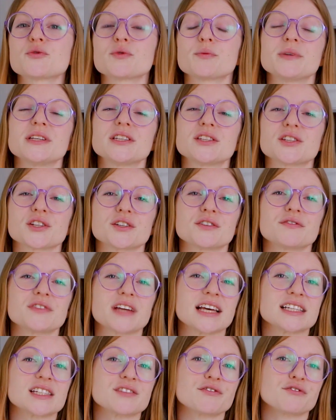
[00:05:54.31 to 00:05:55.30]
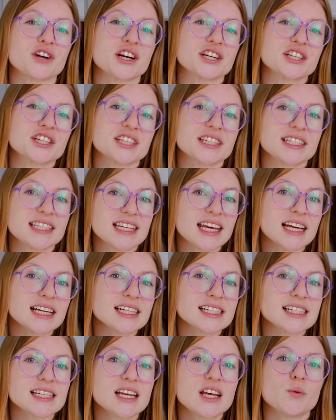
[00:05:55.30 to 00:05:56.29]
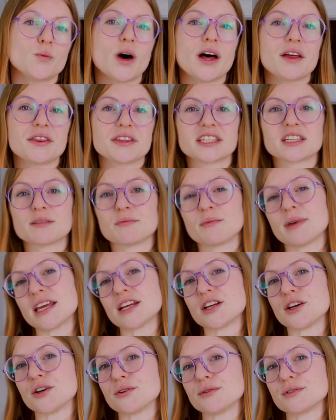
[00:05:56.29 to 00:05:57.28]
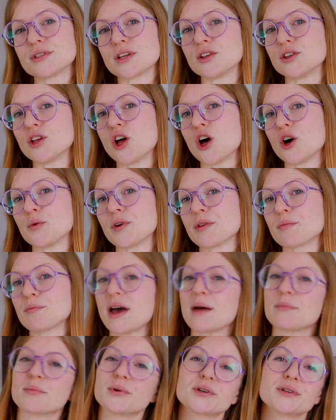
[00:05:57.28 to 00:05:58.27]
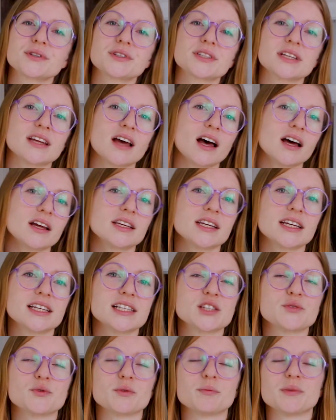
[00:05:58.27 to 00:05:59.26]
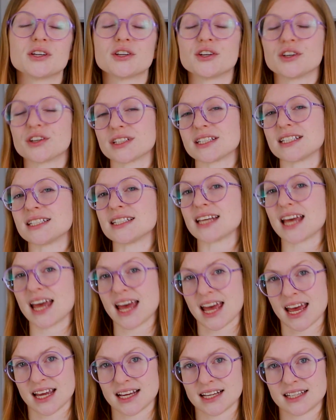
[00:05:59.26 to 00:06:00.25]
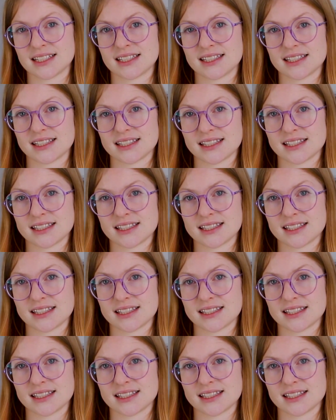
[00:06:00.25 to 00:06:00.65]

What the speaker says: would be served as fresh sticks, while the tomatoes, along with peppers and onions, would be cooked into eggs.